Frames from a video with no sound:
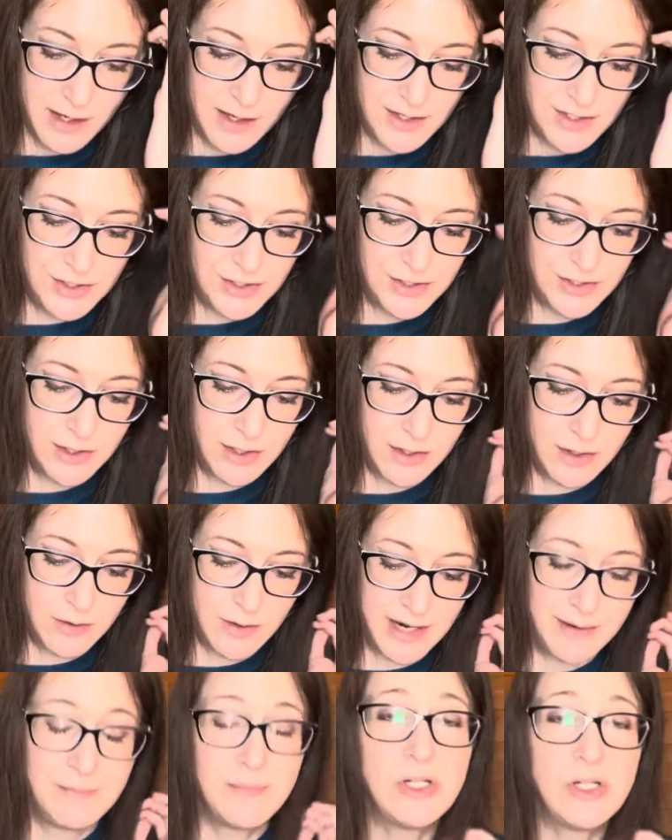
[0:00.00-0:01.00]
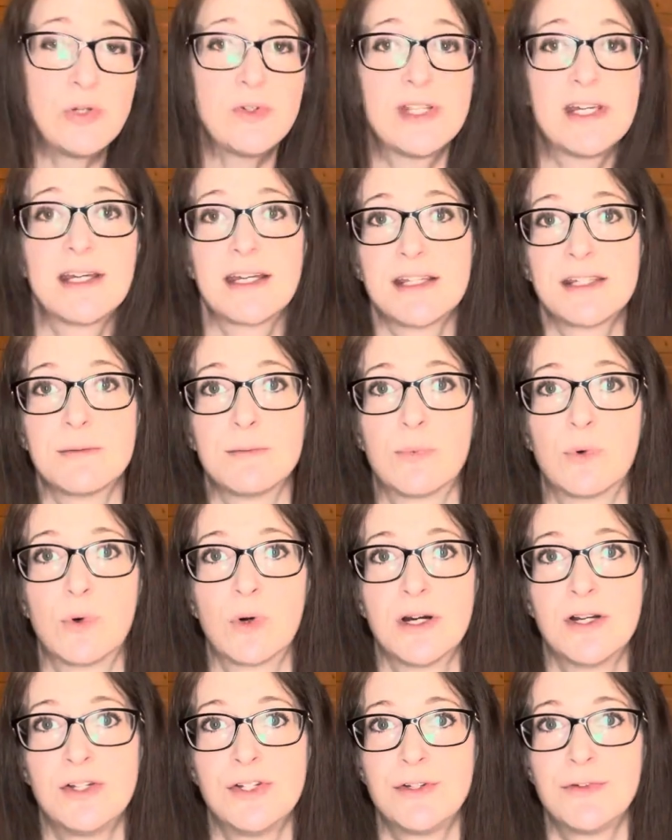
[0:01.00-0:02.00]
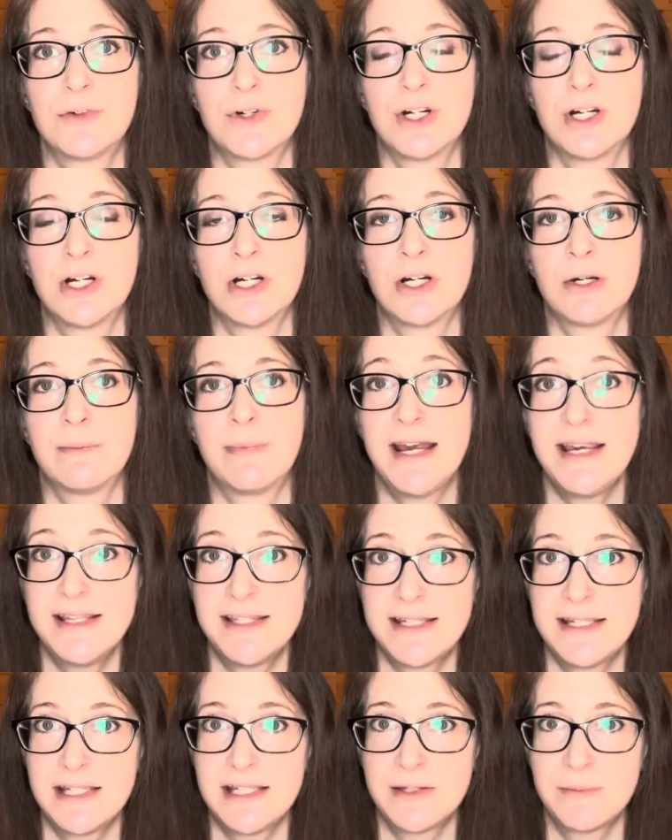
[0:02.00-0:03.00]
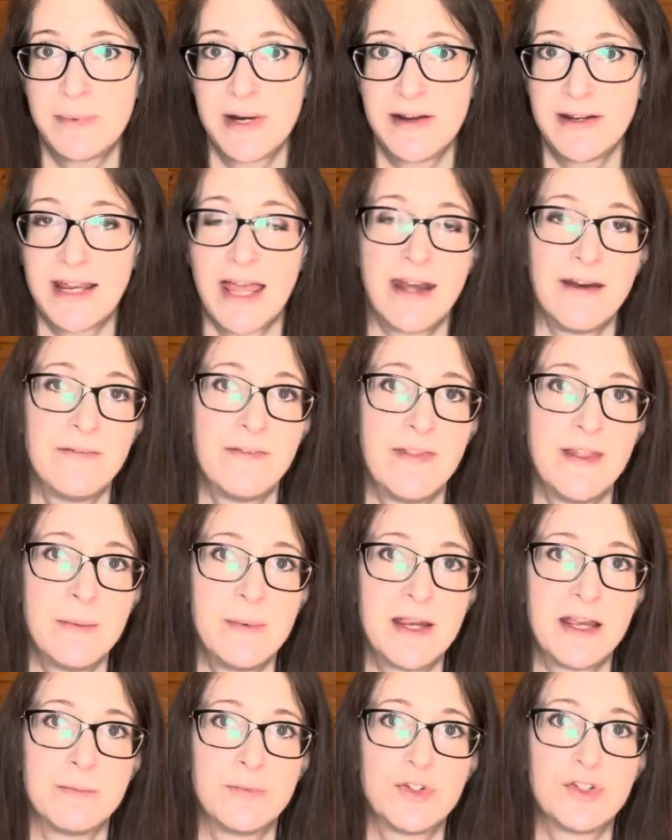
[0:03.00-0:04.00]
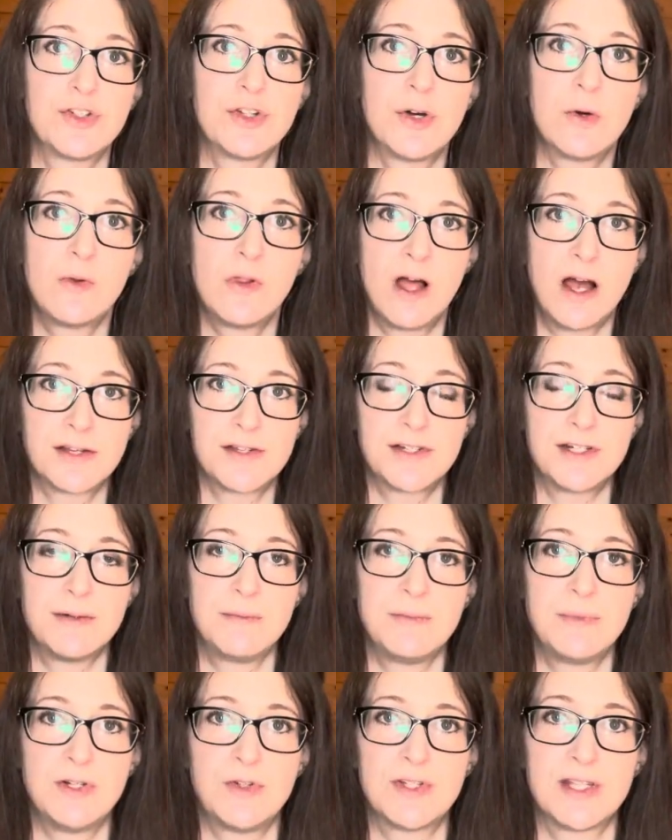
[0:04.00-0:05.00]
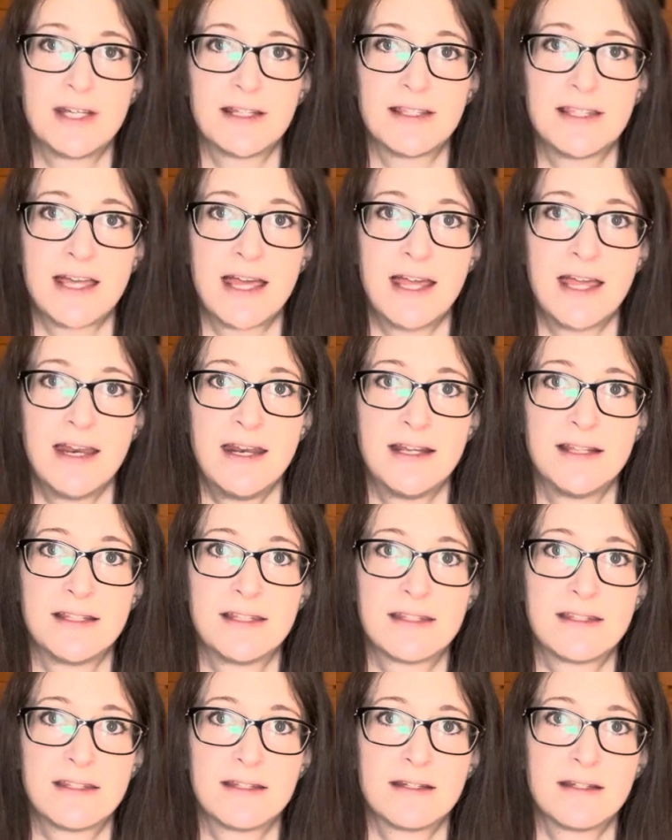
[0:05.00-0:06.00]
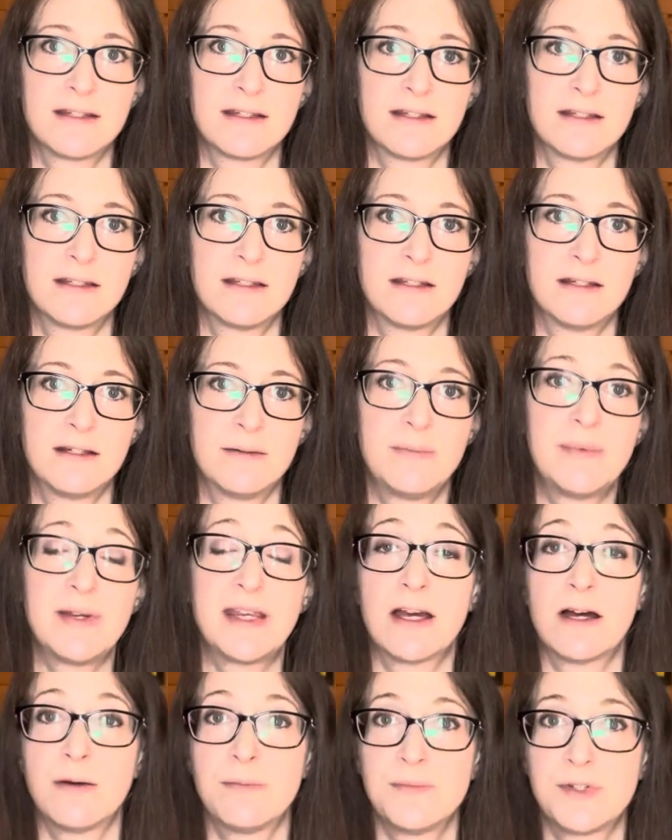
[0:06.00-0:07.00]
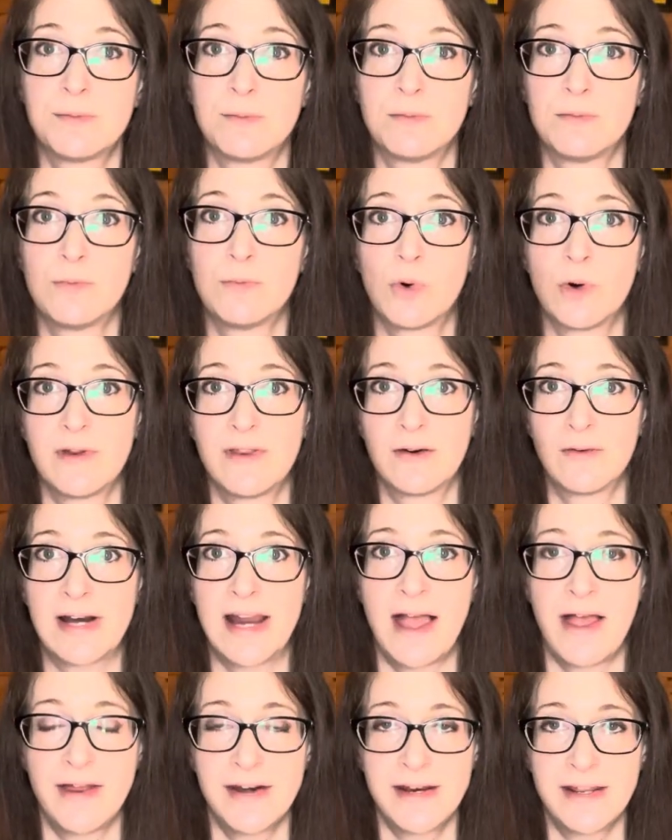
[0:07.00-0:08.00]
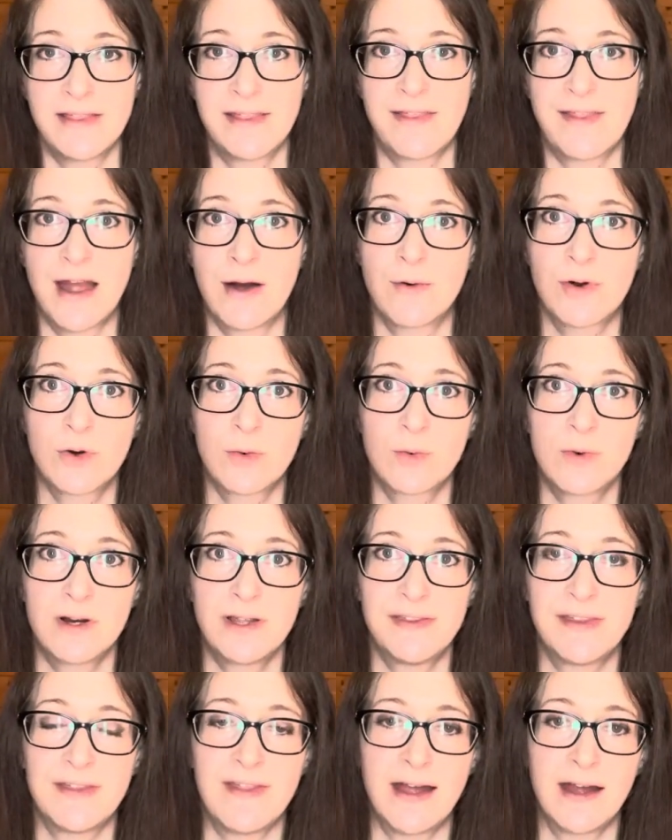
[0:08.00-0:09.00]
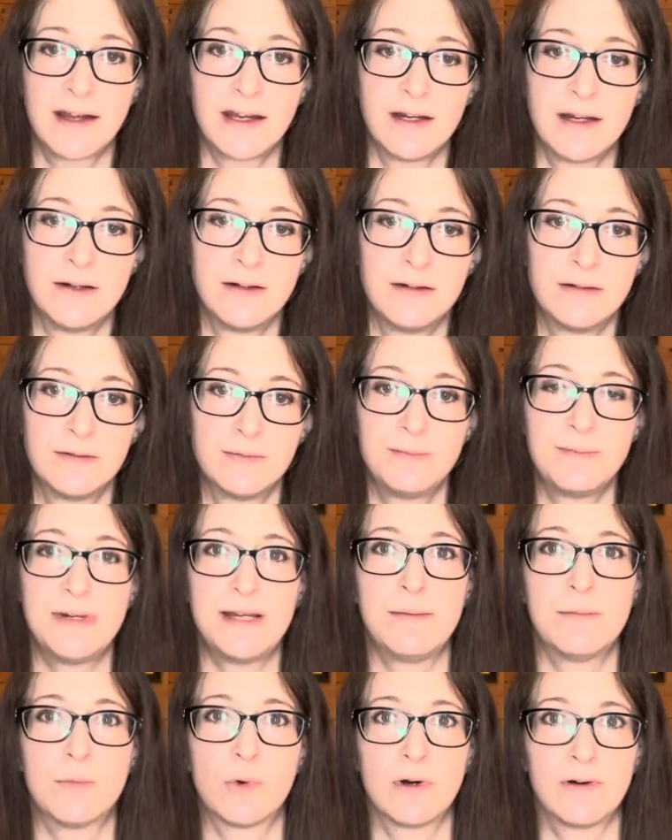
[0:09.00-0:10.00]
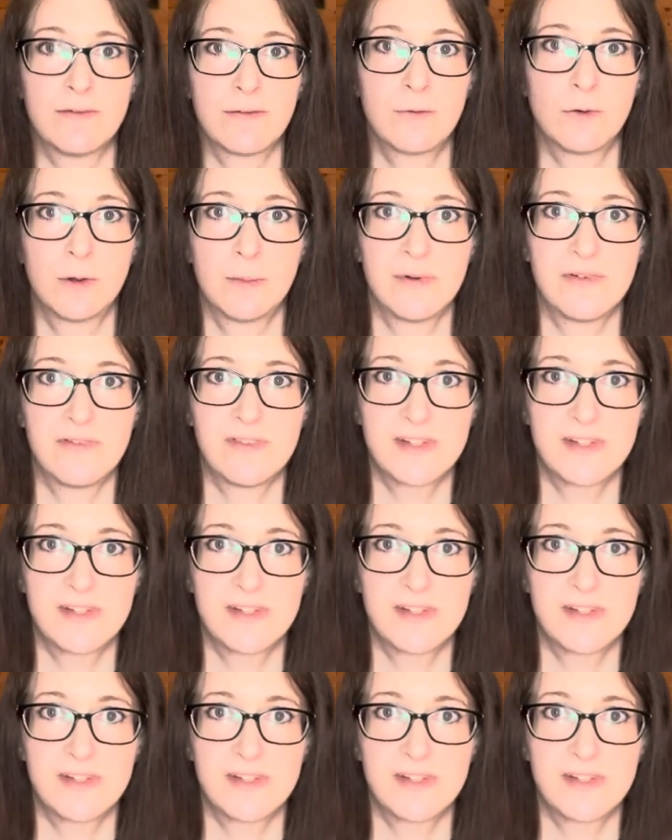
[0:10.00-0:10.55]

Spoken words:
So, and music is important for Pisces, but again, if they become so lost in music that it becomes more their reality than the outer world, then that can be more of a form of